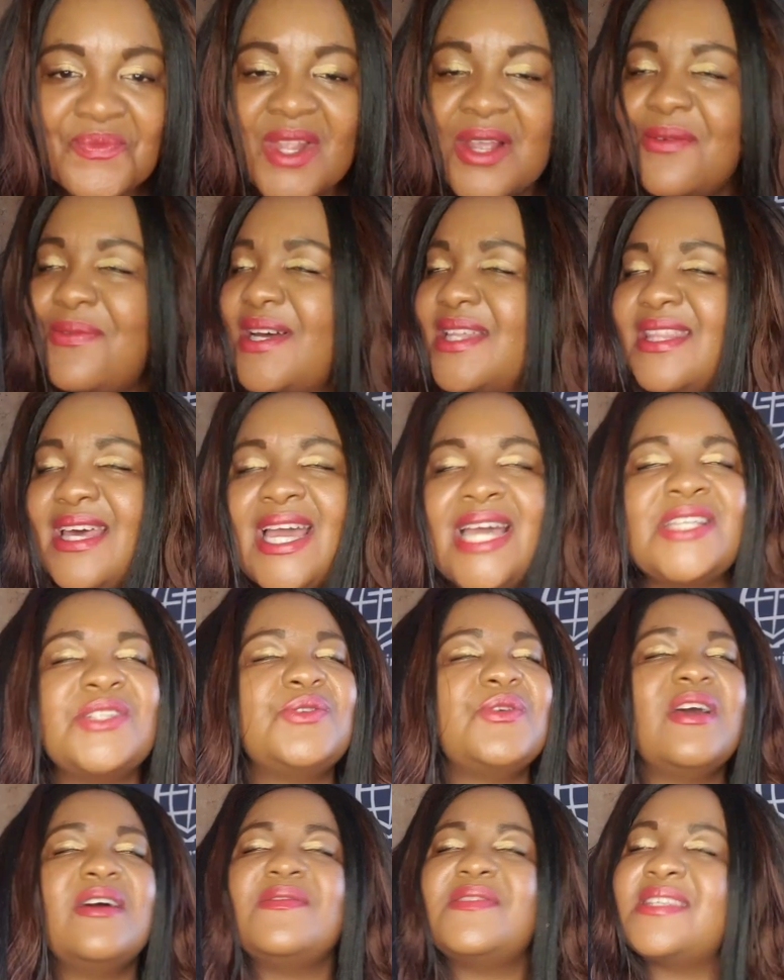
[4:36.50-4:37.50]
Father, as
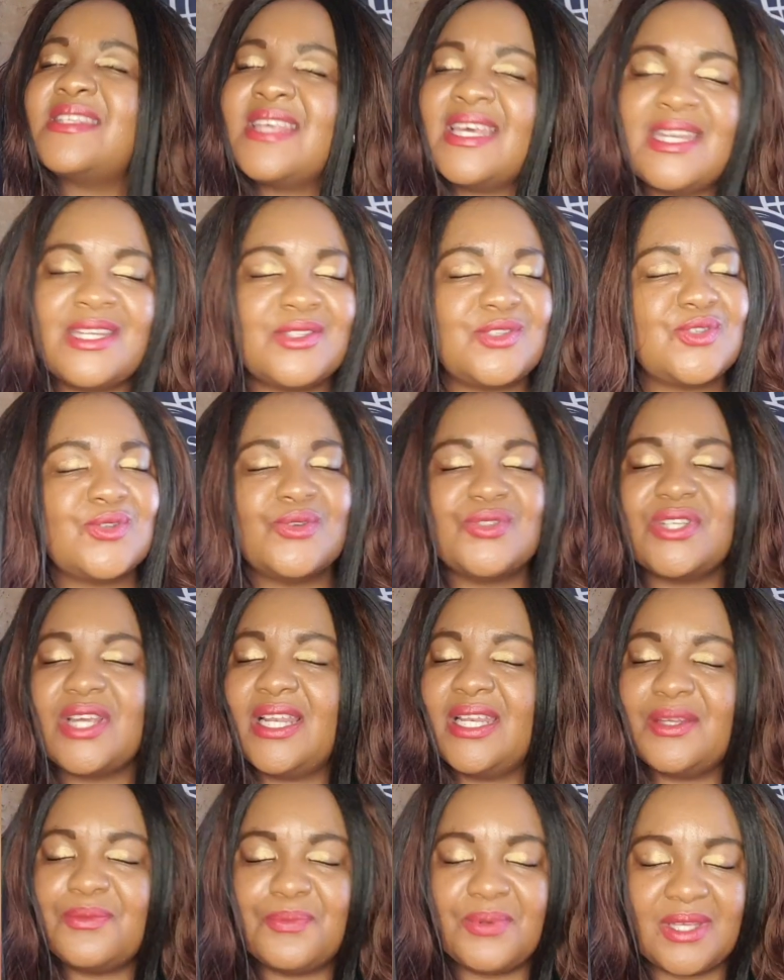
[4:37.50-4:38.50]
you have said it, so shall
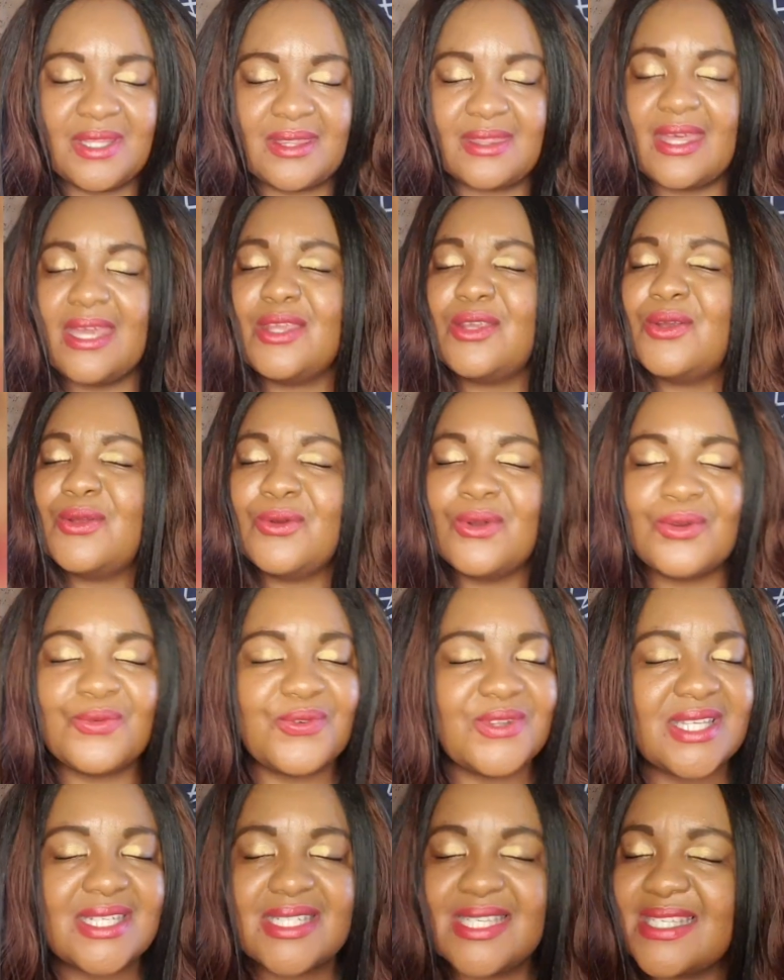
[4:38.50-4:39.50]
it be. Thank you, Lord,
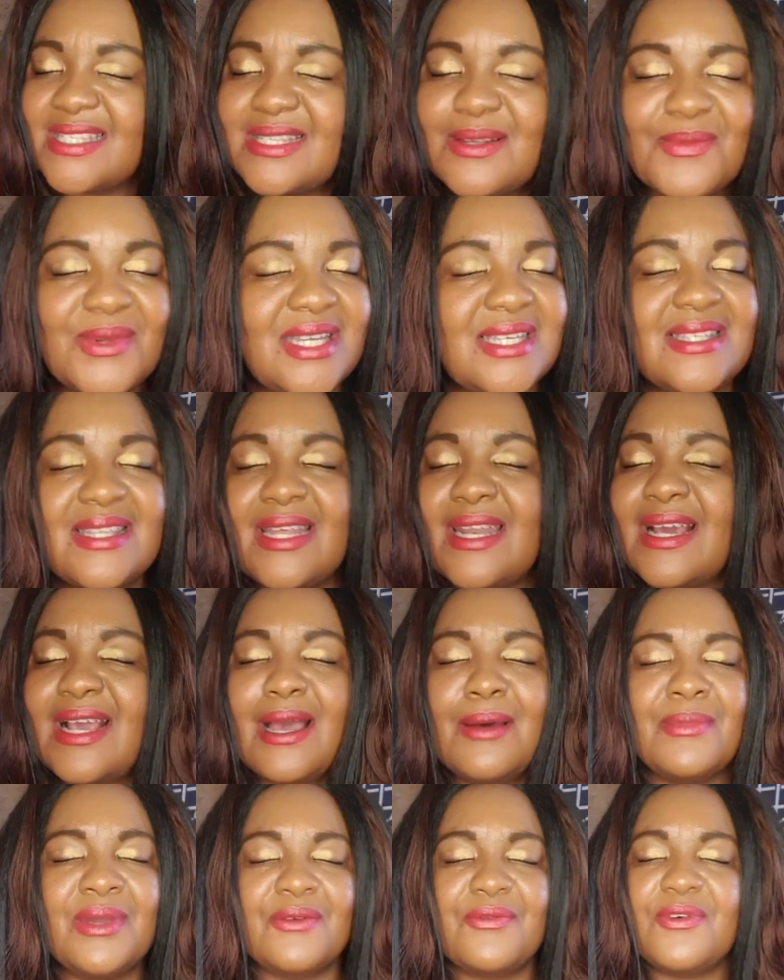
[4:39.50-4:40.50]
for the testimonies that are
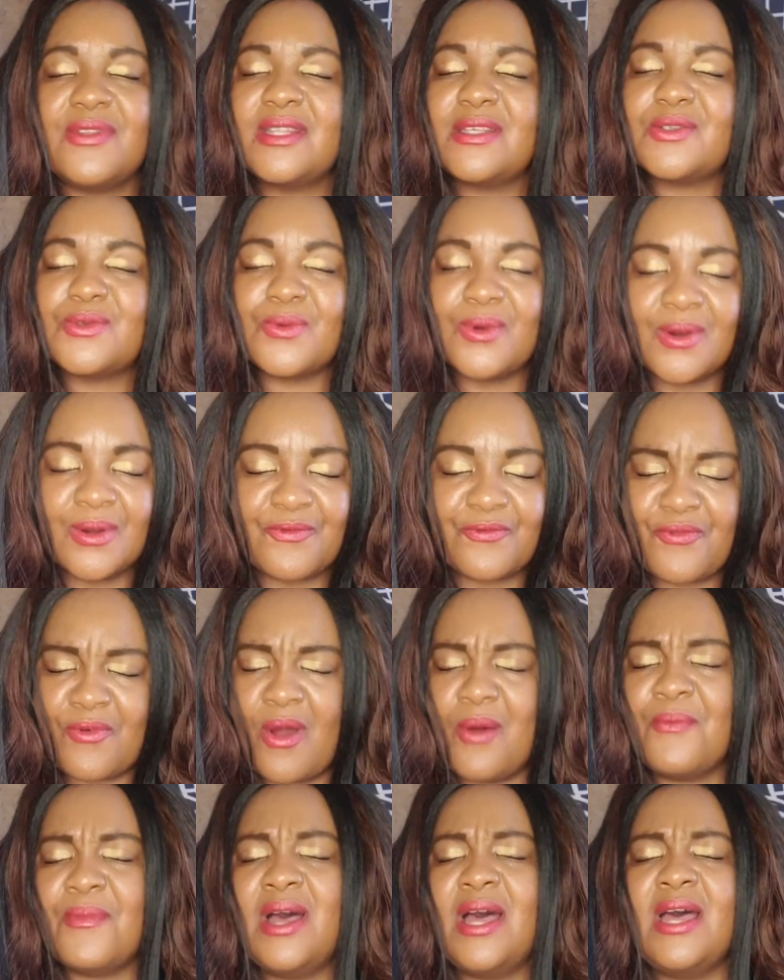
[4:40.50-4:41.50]
coming for this word.
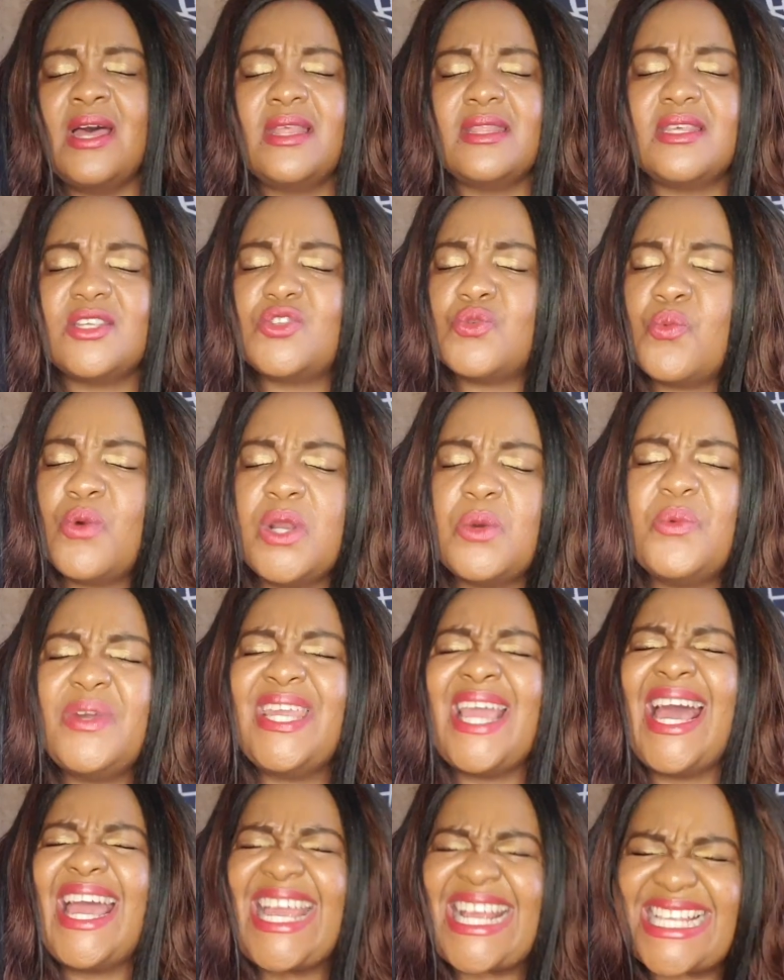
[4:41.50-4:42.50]
From this word, we
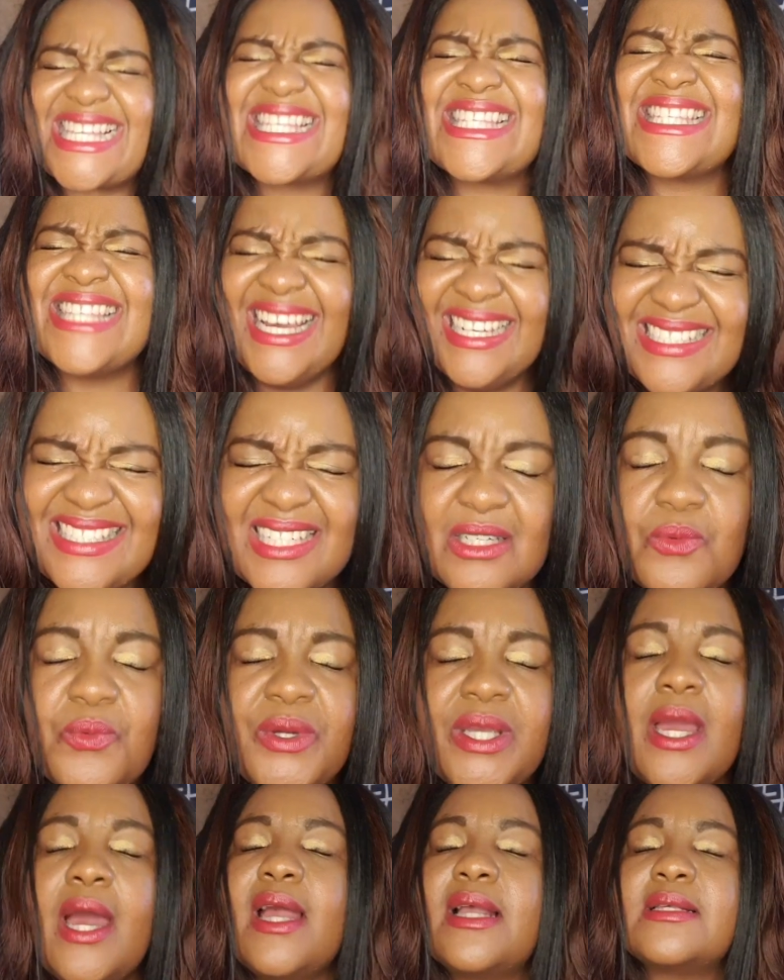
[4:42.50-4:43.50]
are excited.
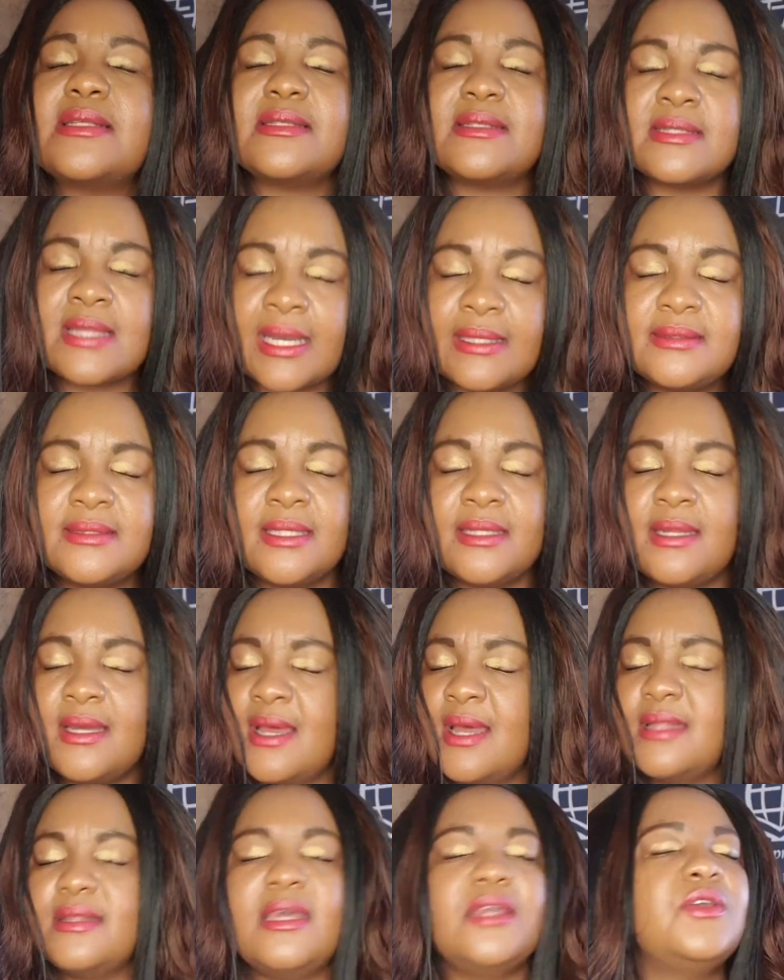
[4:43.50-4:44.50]
We are excited.
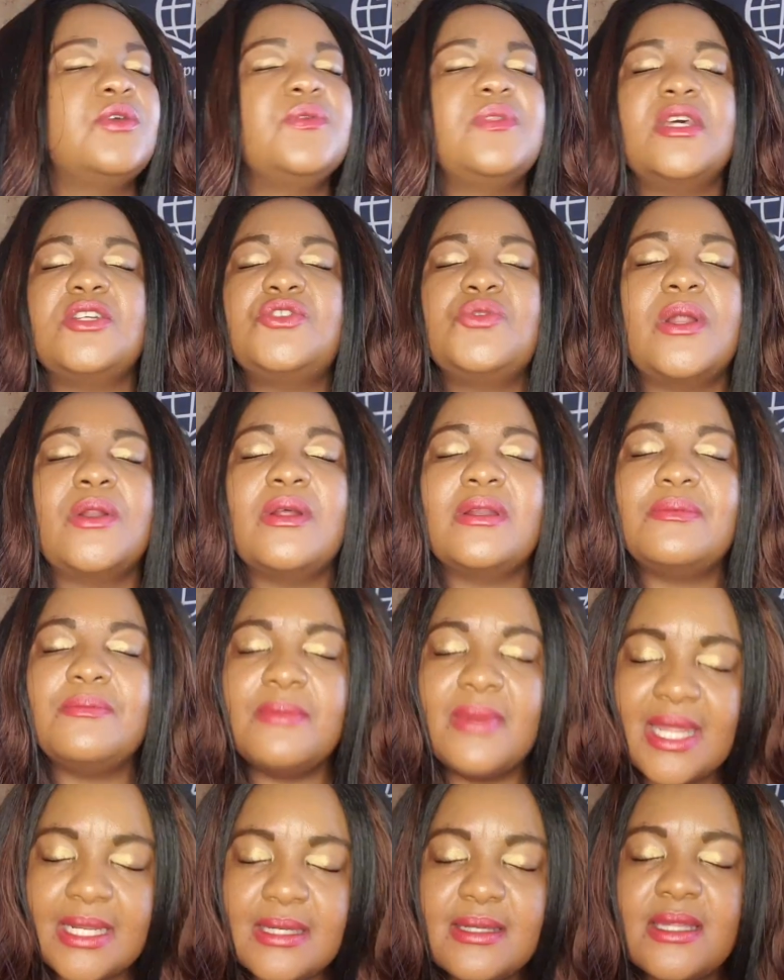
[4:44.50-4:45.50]
Thank you that you are not
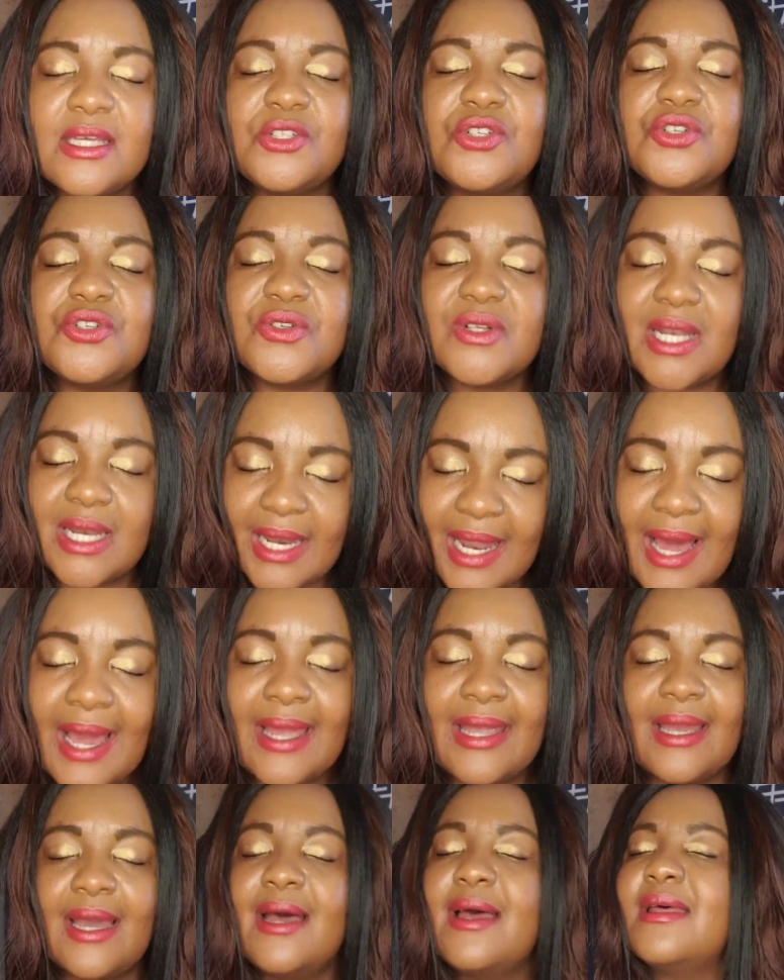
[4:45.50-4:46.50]
men that you should
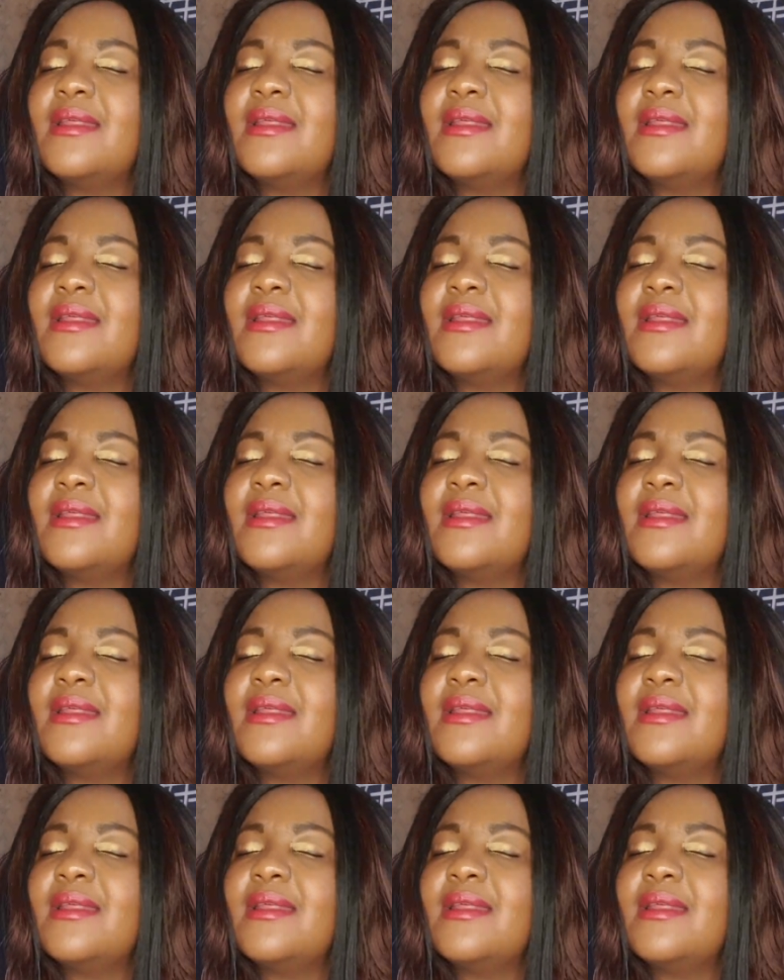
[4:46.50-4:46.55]
lie.